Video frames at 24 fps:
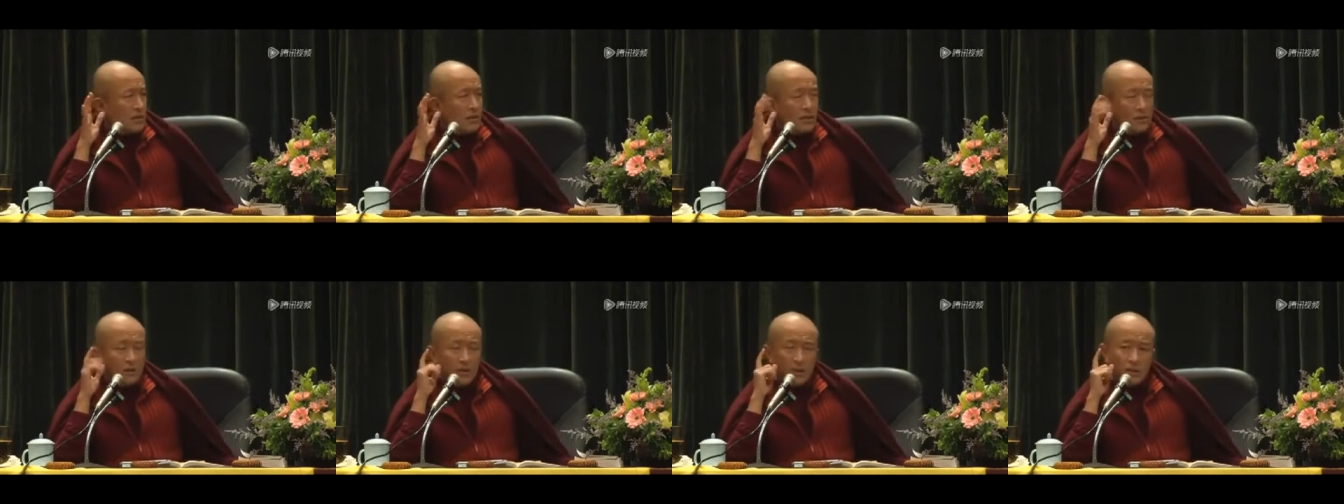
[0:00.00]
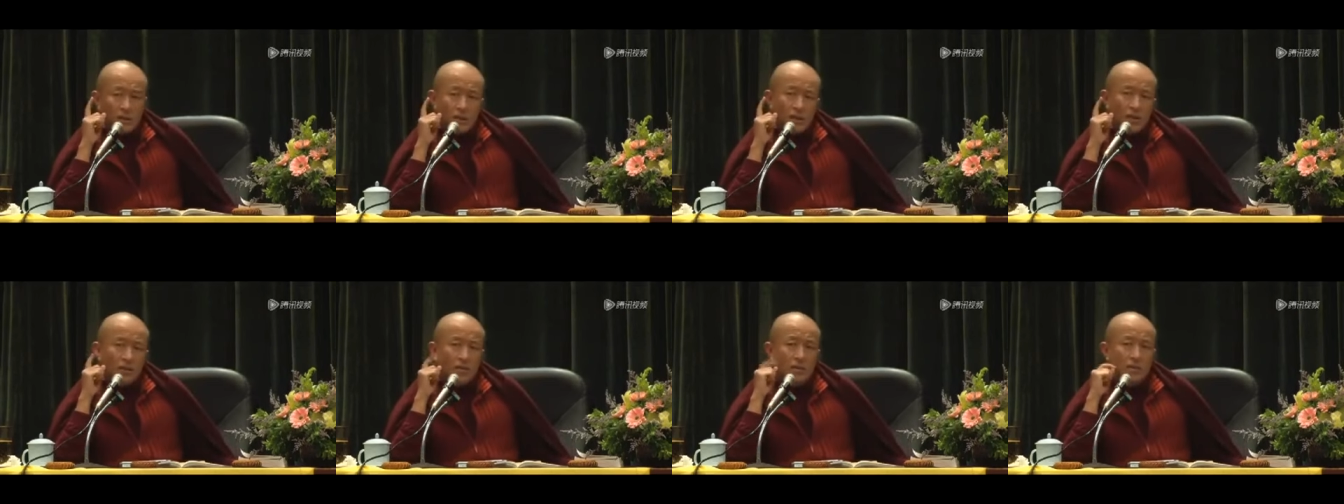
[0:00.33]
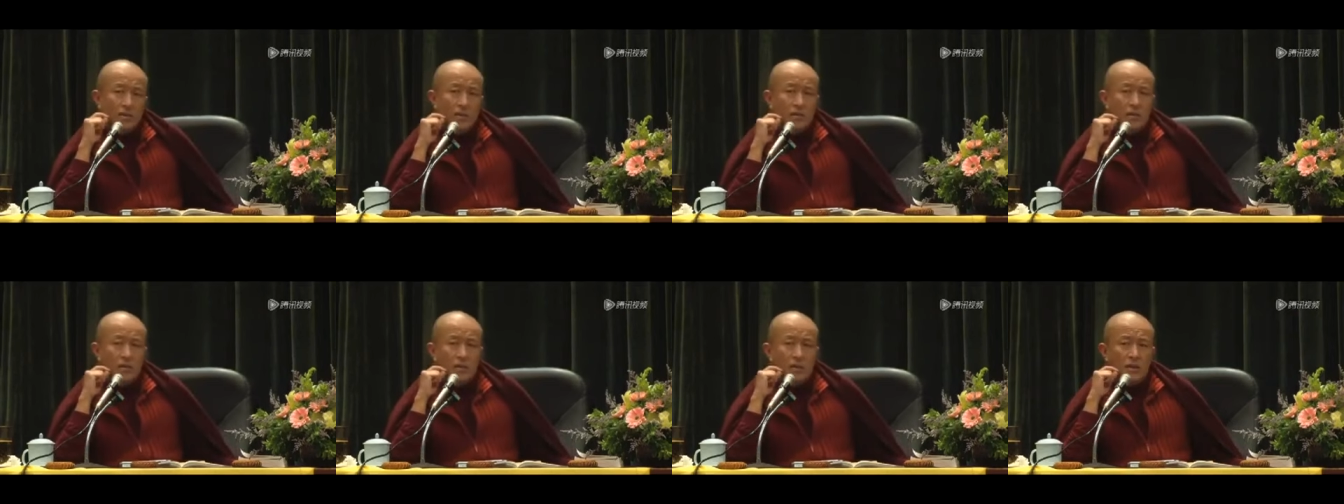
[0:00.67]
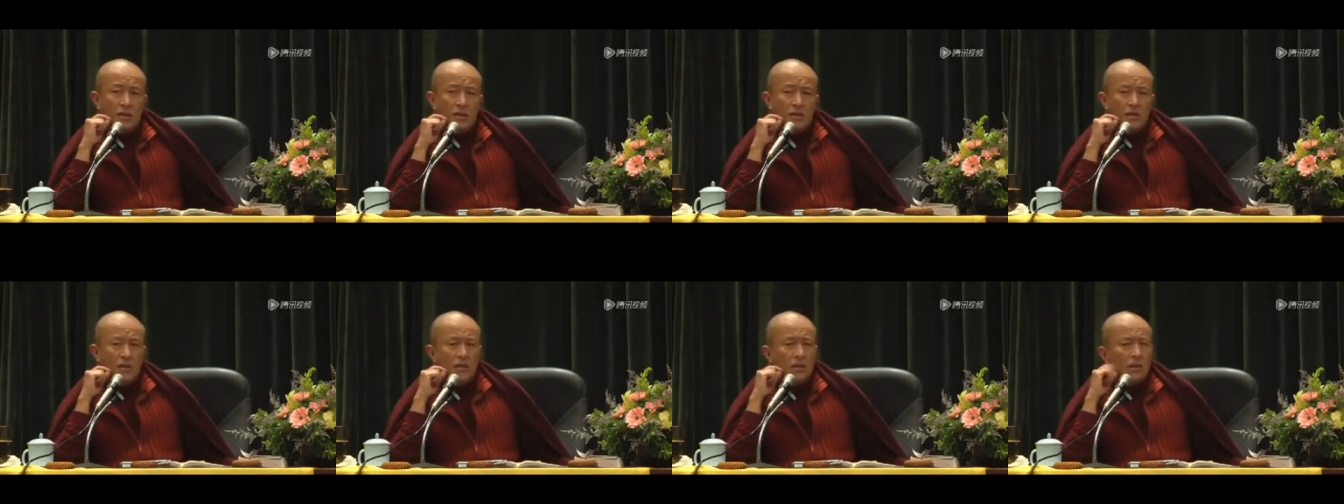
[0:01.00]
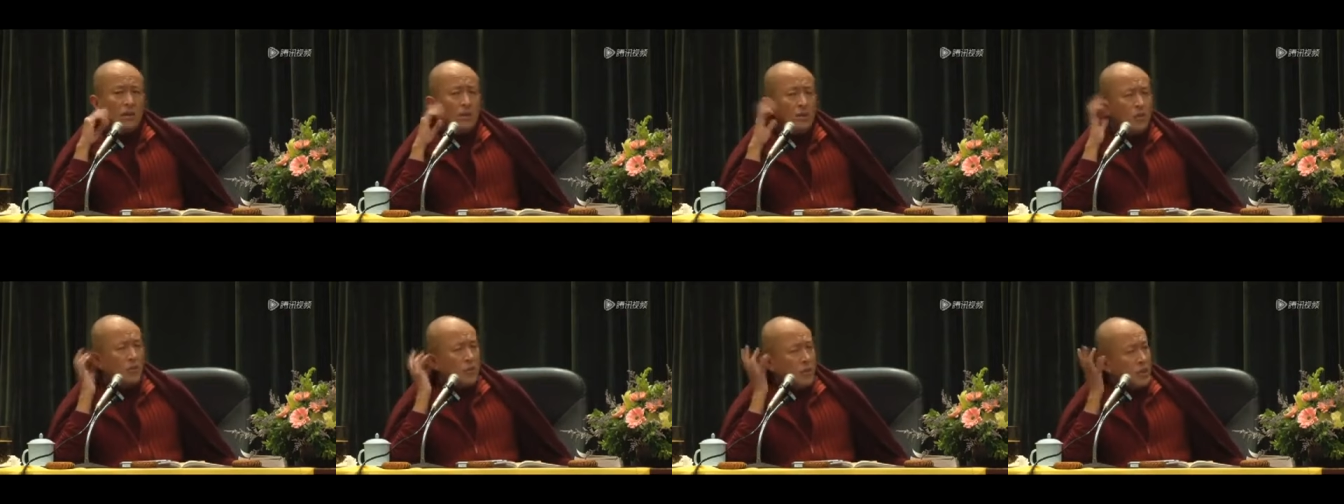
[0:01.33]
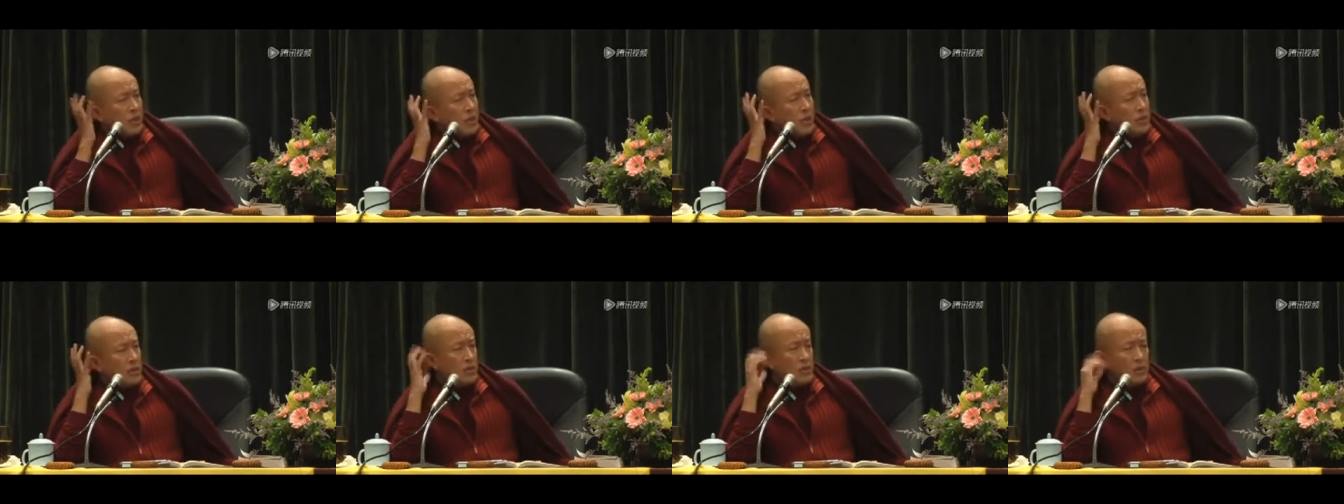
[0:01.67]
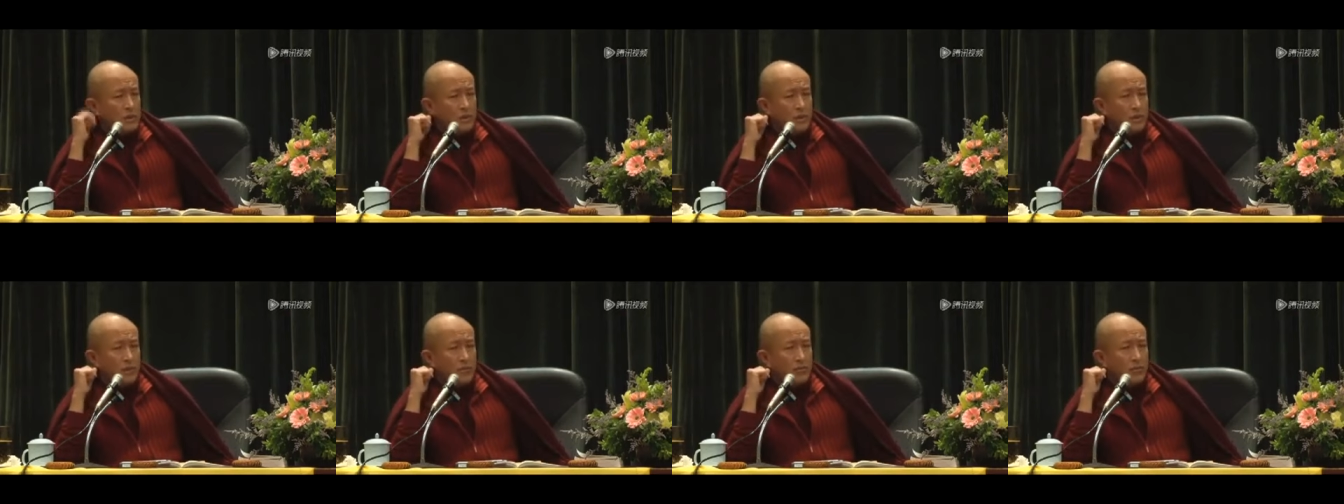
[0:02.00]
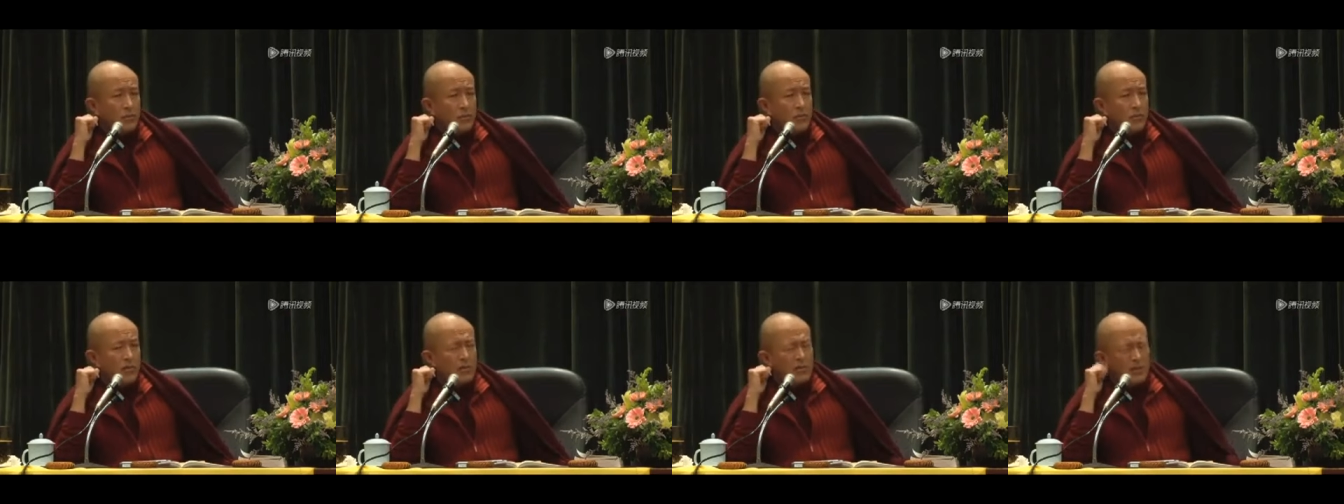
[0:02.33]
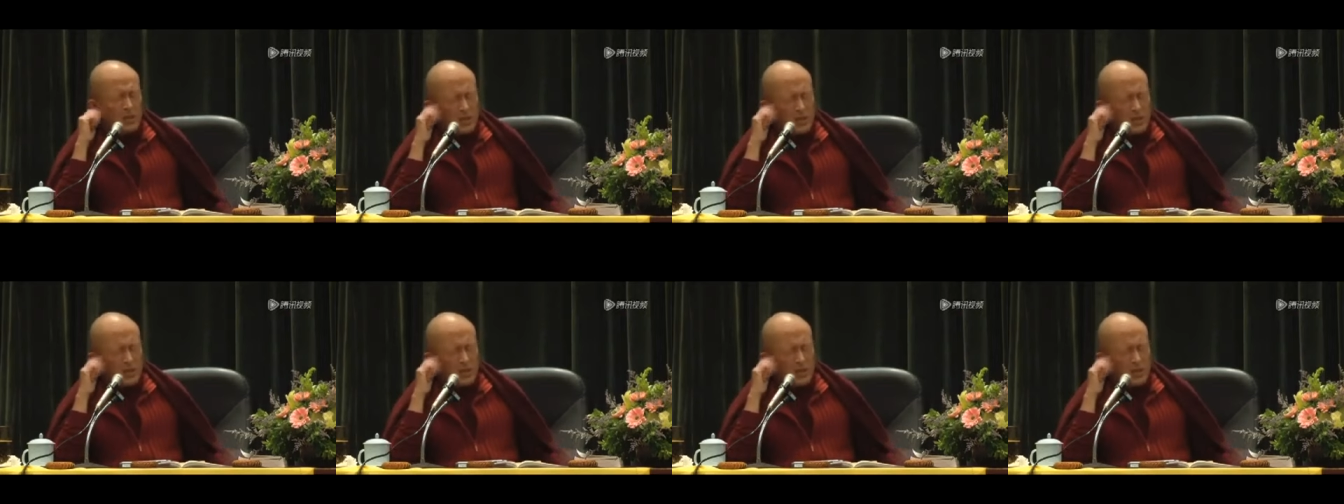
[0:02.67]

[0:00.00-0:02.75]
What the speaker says: There's other things like New Age stuff, which